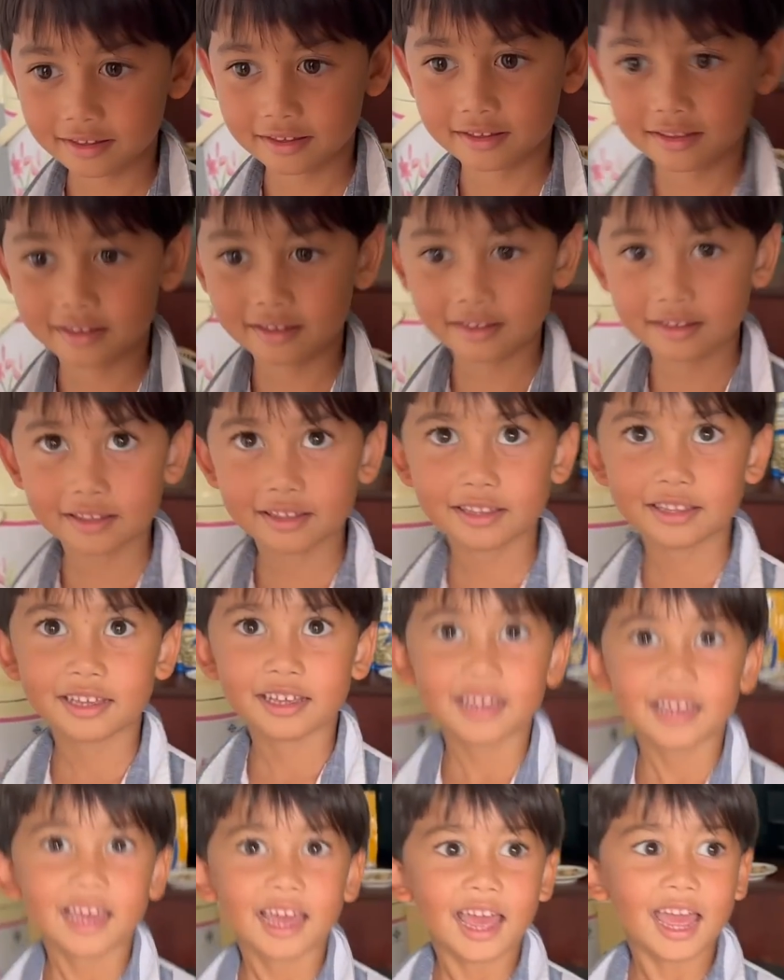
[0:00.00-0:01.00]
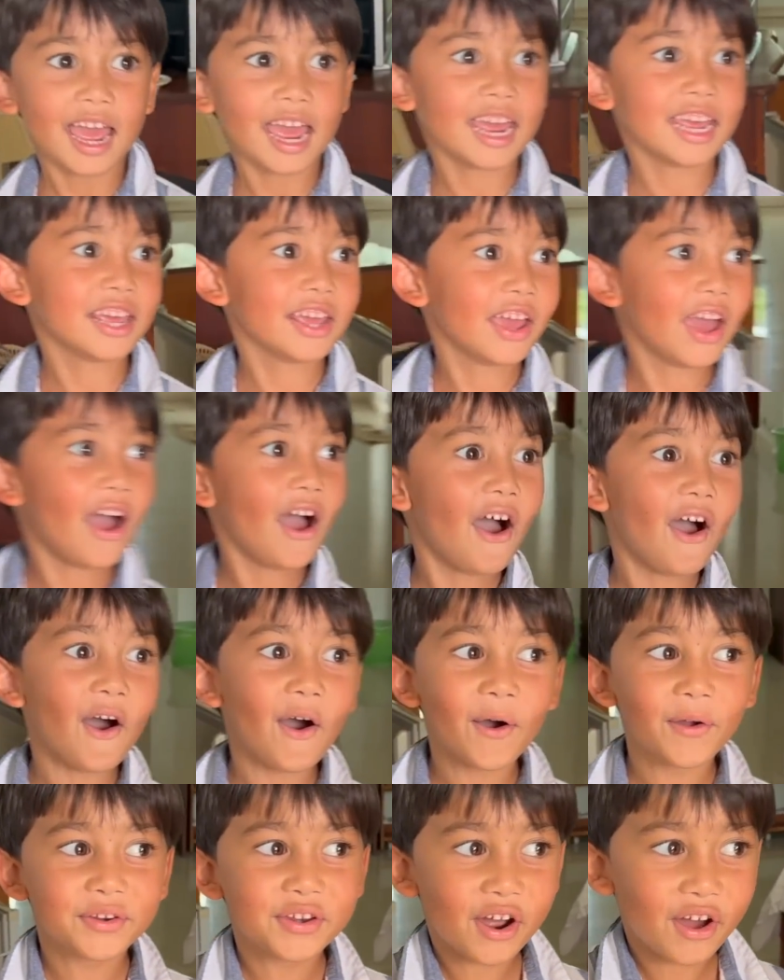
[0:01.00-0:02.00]
hotel because that's what
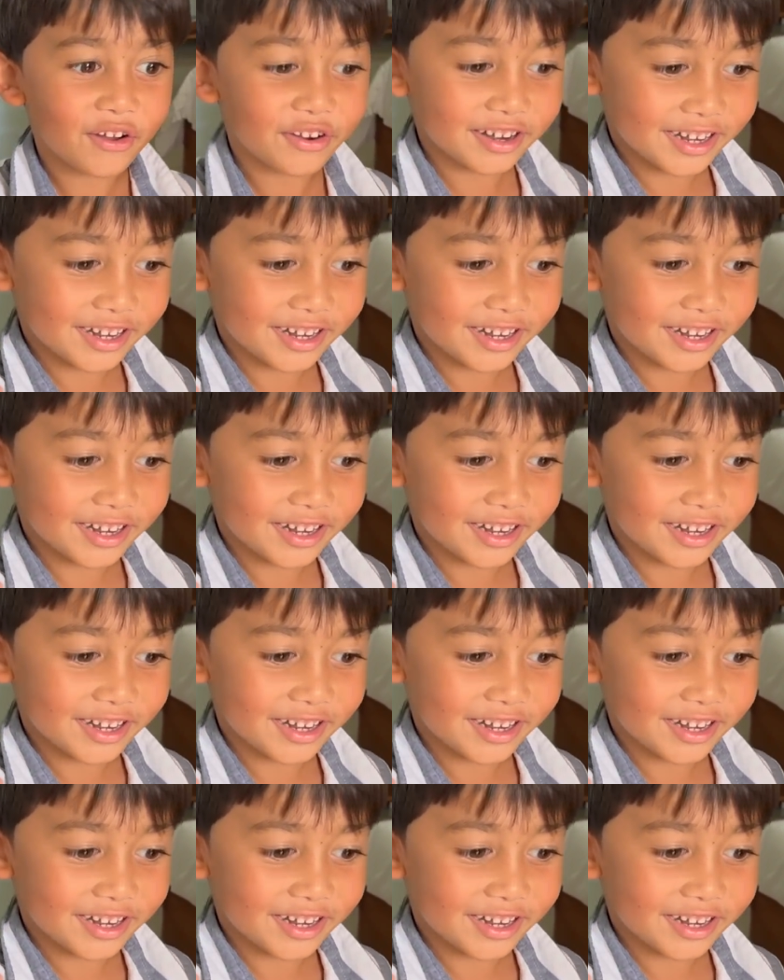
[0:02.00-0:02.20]
we call